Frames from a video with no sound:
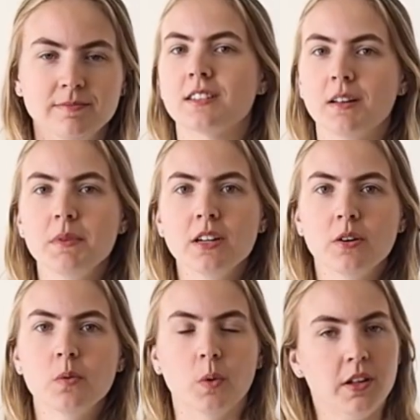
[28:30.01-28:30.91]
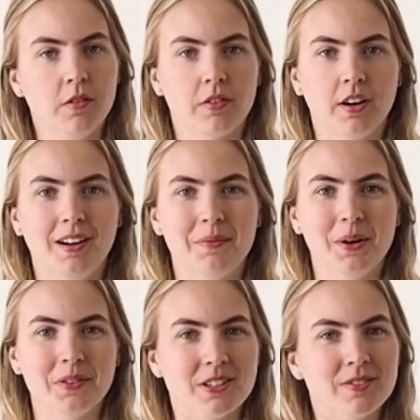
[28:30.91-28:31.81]
So let me know what you thought
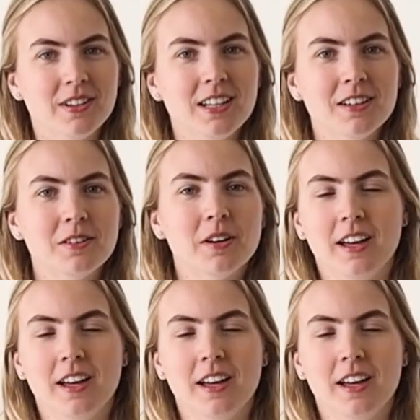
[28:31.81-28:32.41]
about this video